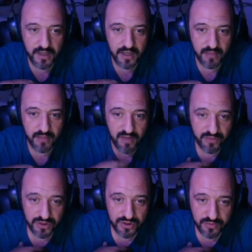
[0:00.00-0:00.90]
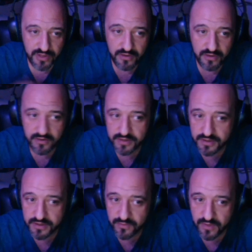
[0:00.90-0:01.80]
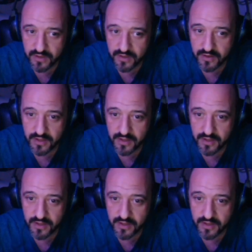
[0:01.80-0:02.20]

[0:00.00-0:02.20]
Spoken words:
In my personal opinion, this is one,